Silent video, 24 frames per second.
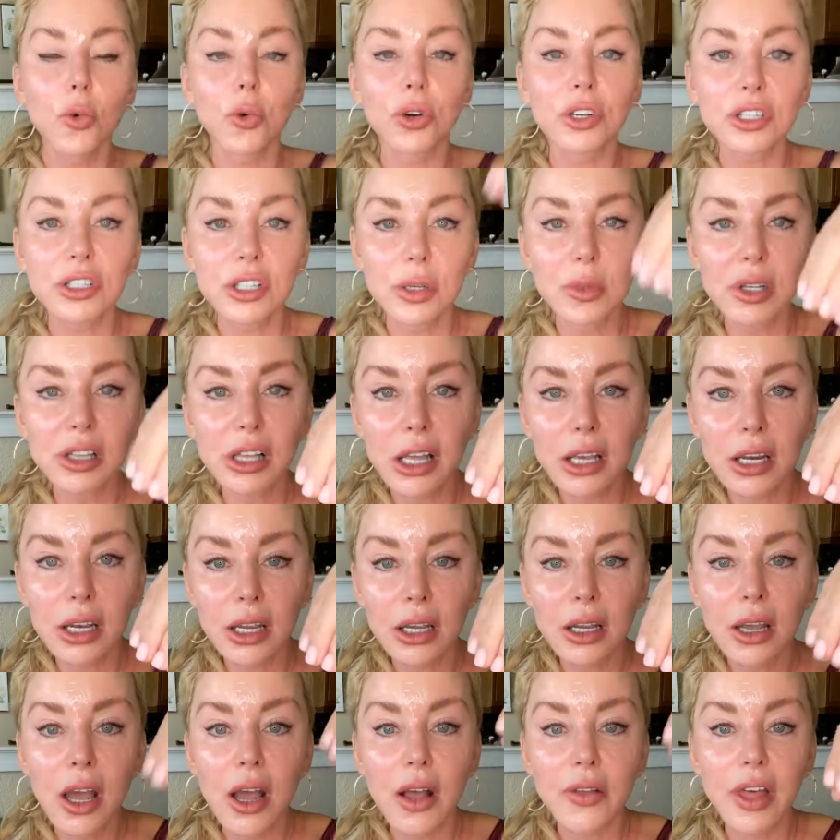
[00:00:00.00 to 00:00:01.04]
We're
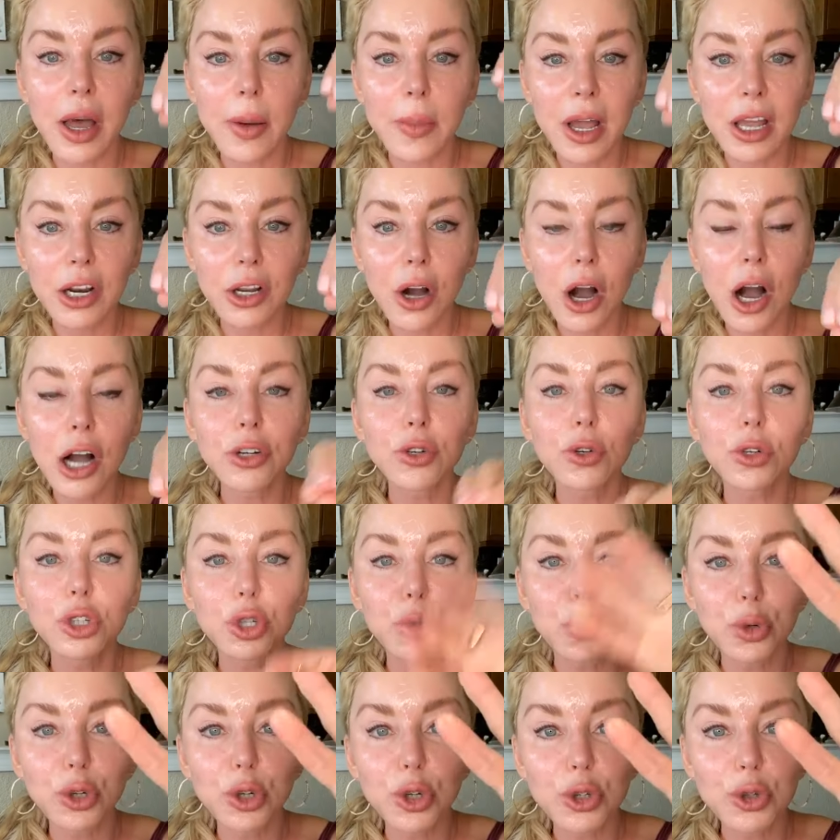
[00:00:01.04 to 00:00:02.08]
stimulating that
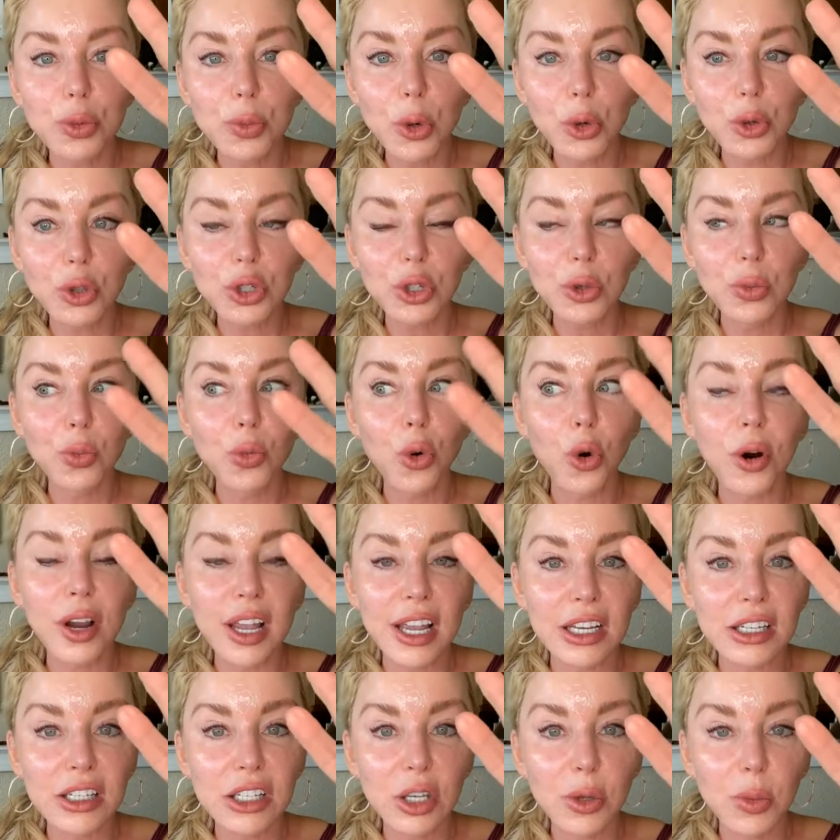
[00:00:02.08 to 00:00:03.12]
mitochondria to produce mo
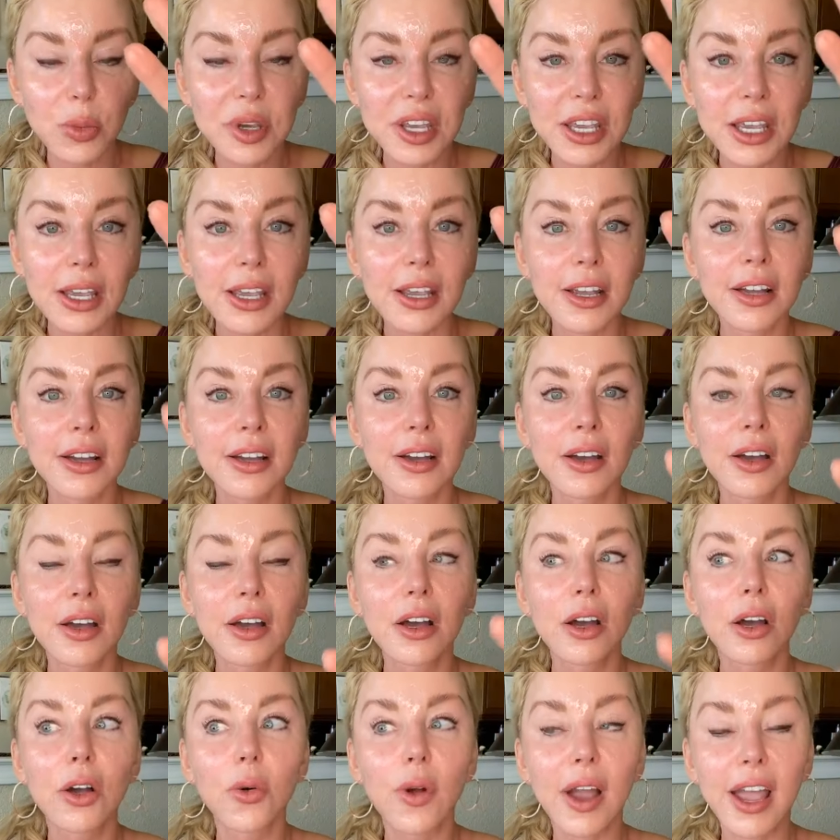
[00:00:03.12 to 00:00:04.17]
more ATP,
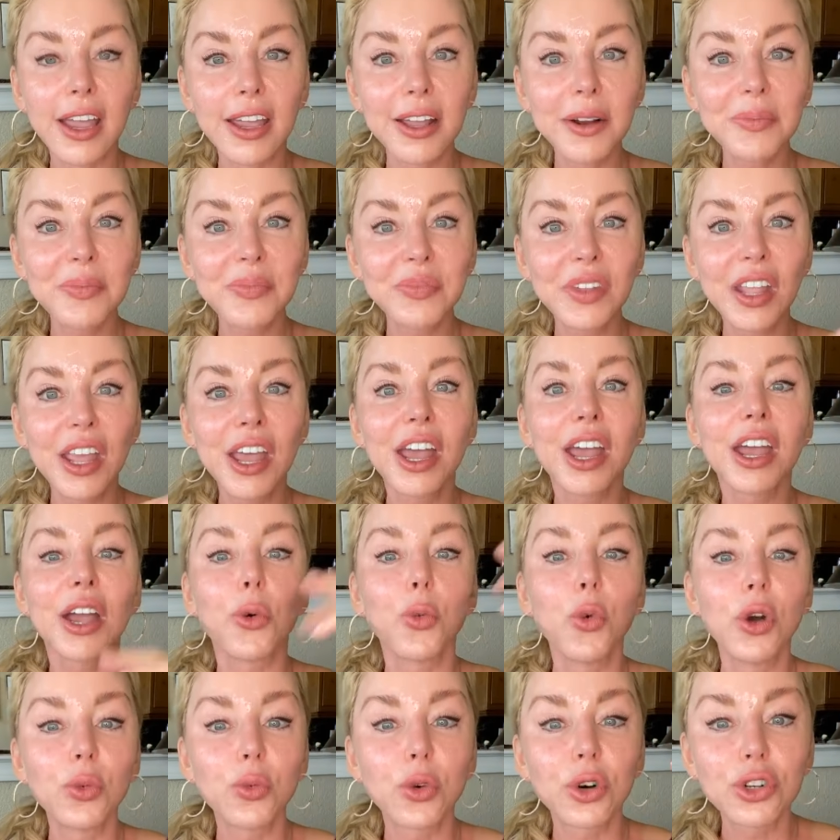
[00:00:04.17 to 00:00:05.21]
right?
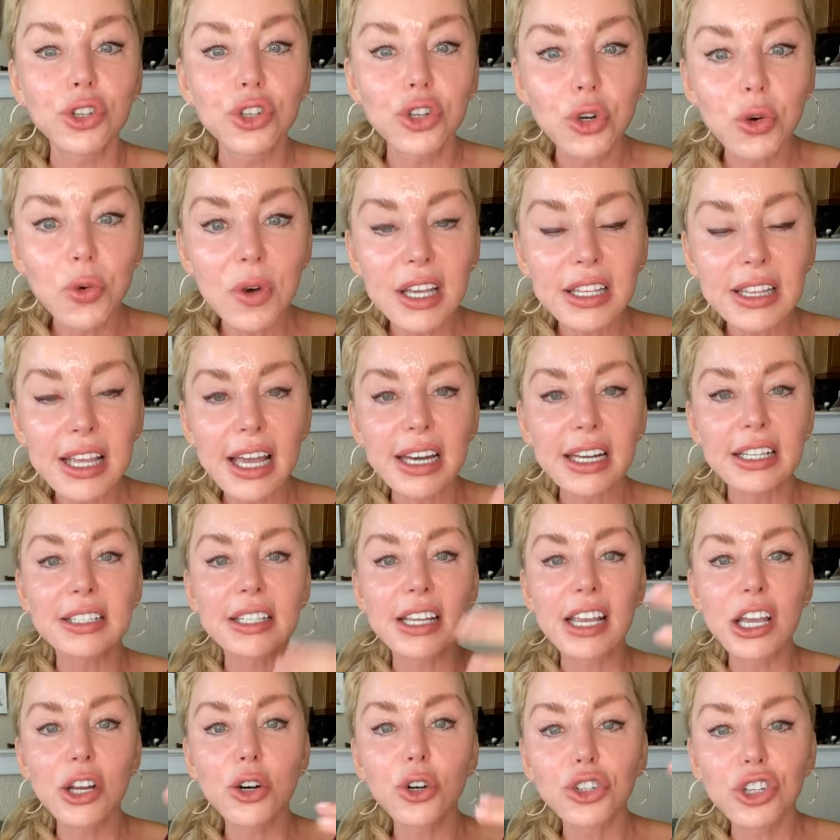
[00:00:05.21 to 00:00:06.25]
When we're doing that,
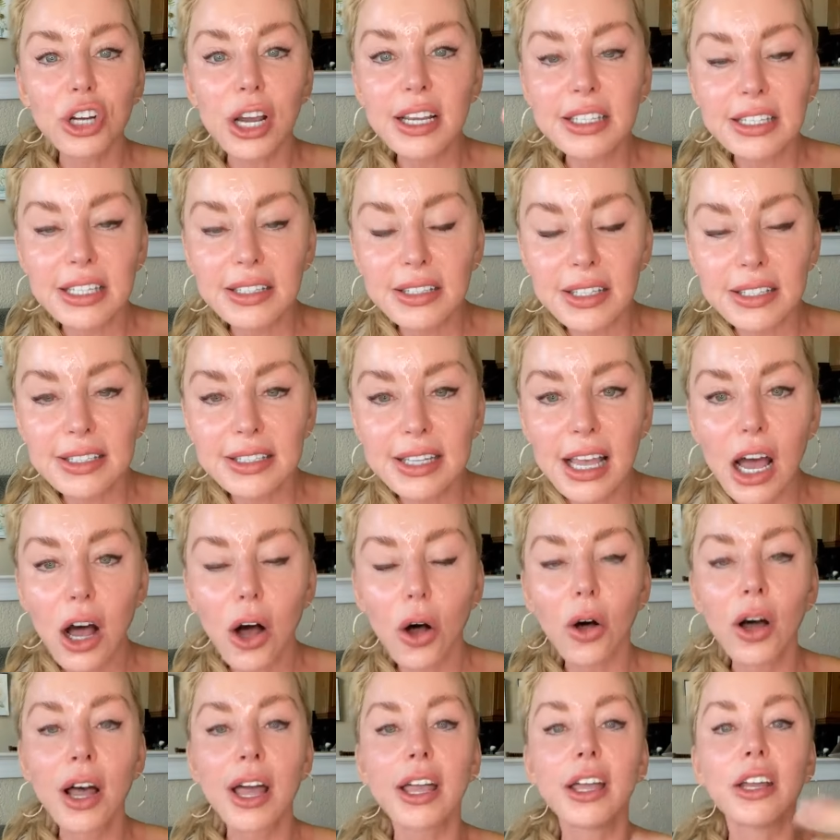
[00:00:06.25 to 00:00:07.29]
it's energizing the
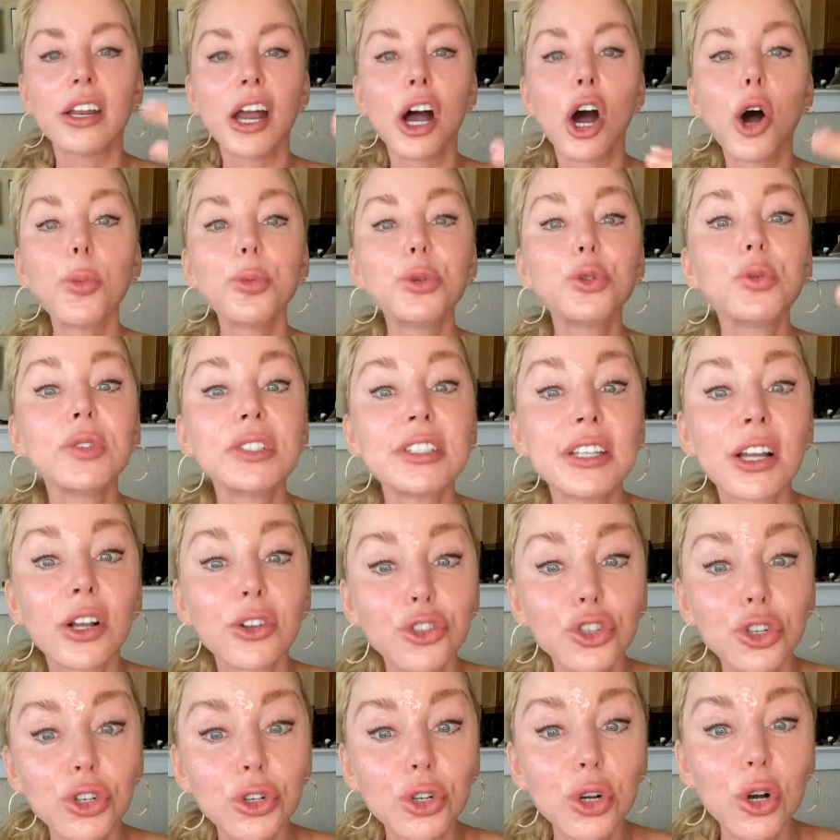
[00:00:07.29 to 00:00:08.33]
cell. It helps with
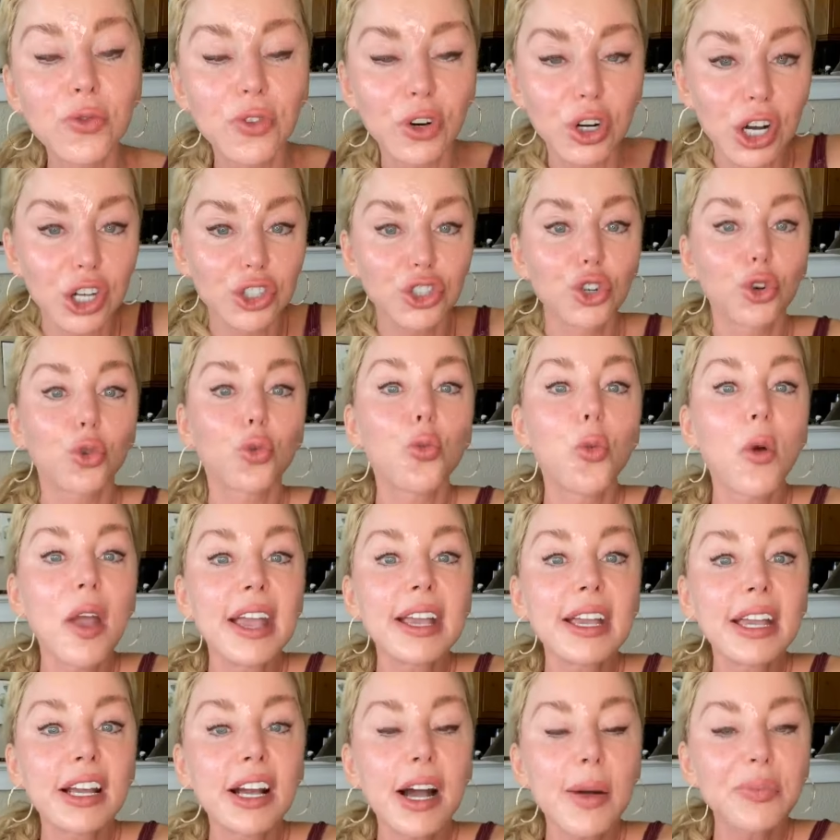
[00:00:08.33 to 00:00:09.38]
cell turnover because you're
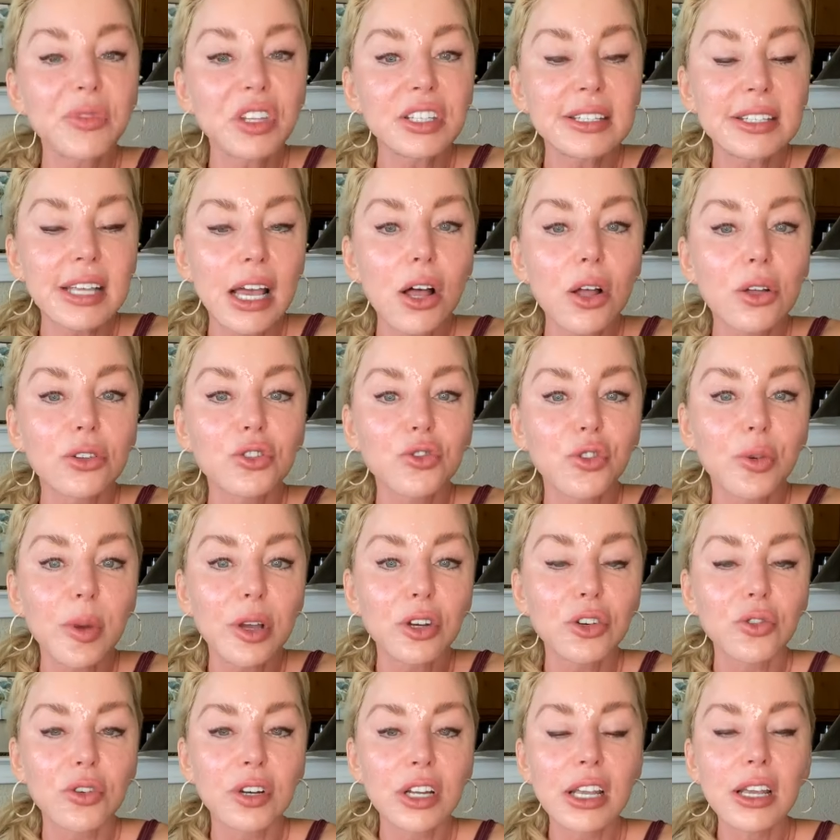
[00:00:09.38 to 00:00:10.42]
waking up the cells
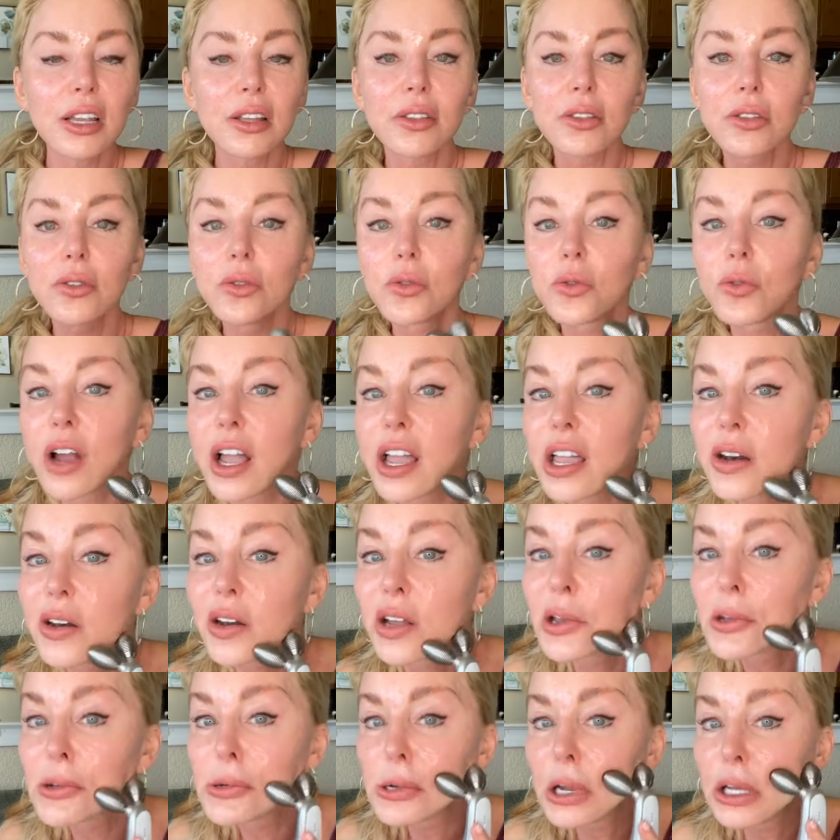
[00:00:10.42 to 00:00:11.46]
from underneath,
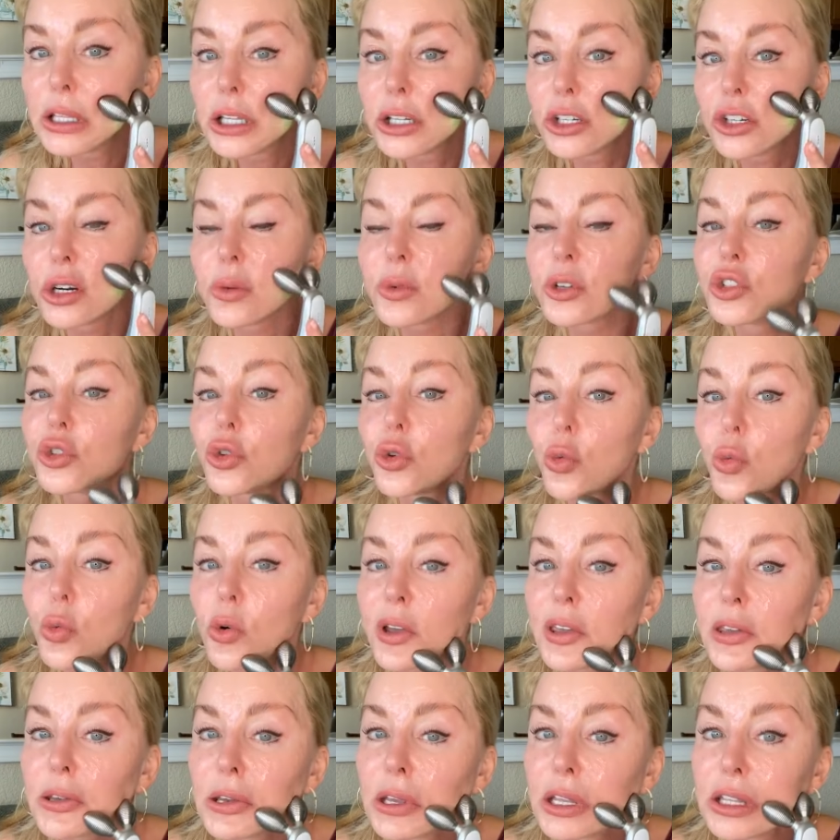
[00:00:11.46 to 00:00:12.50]
right? In the dermis, you're
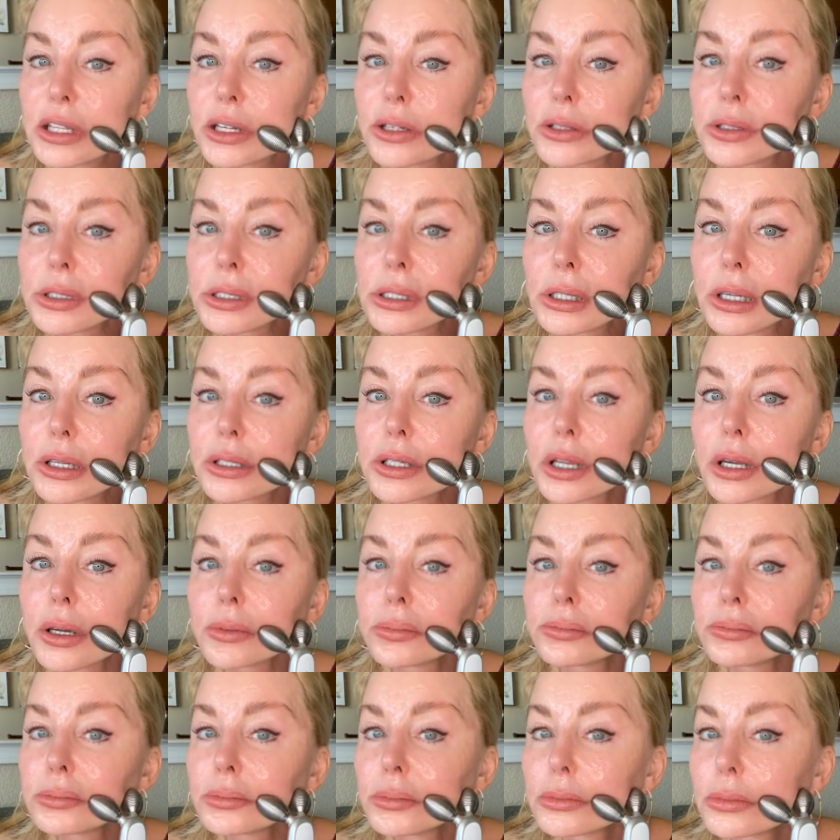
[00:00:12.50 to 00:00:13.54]
waking those cells
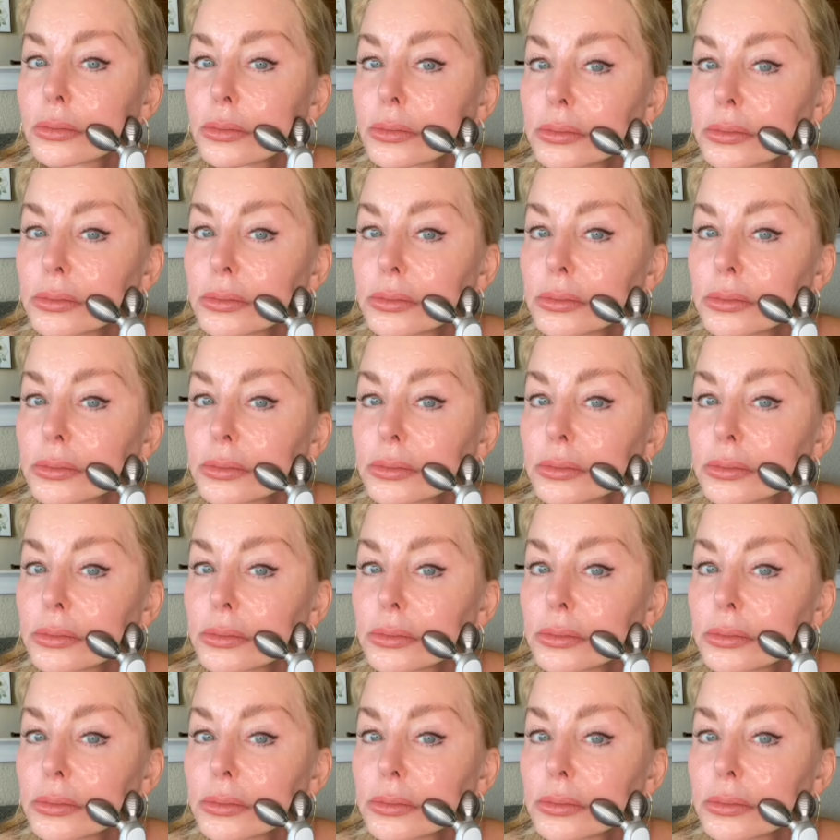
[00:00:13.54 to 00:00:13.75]
up.